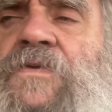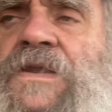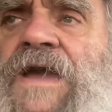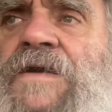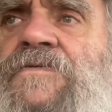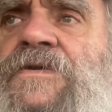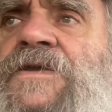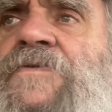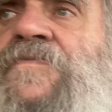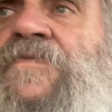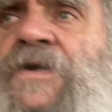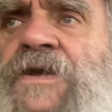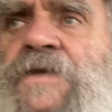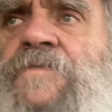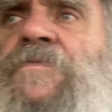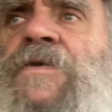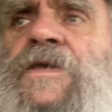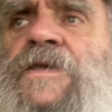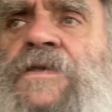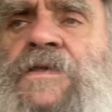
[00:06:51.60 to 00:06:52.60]
Larry, you fucking
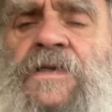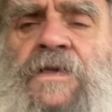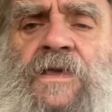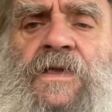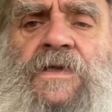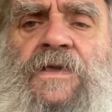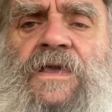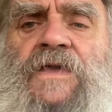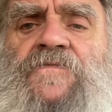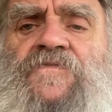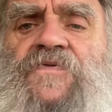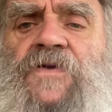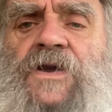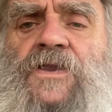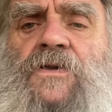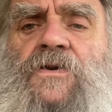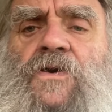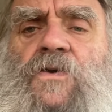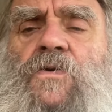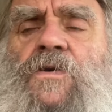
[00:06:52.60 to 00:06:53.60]
mate. He's fucking a
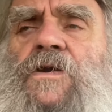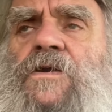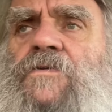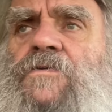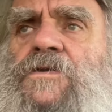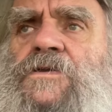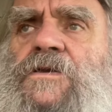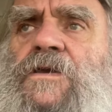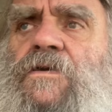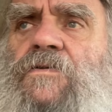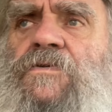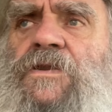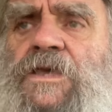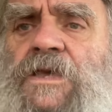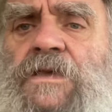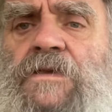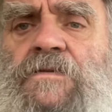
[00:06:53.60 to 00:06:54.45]
lot quieter than you, isn't he?